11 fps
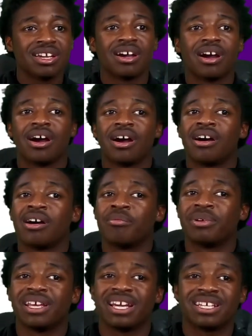It
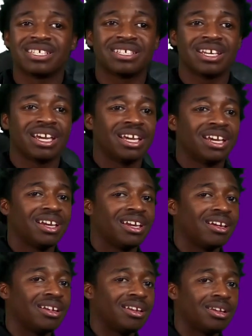has a
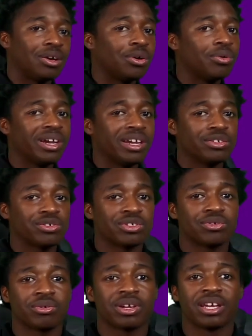low interest
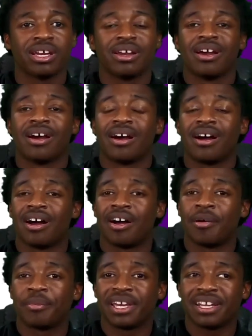rate,
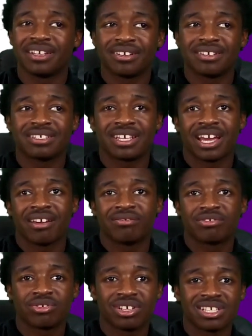and it does have
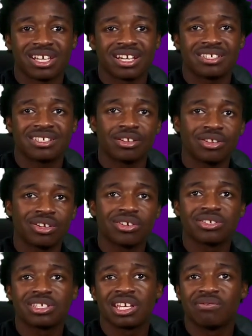transaction
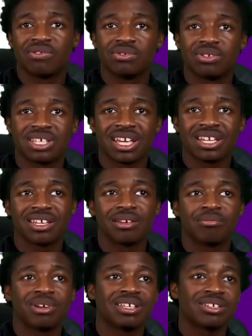alerts if you set them
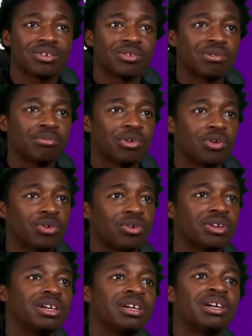and turn them
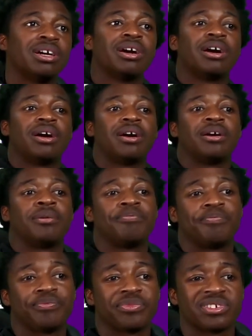on.
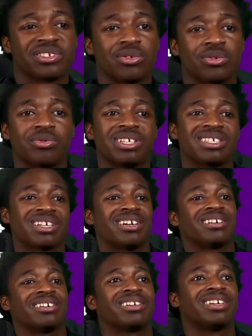So let's kind
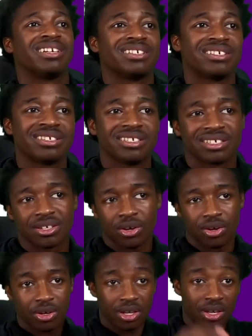of get into this card.
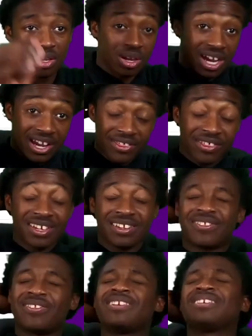I think
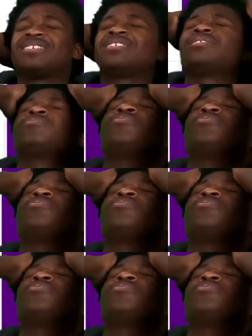this is one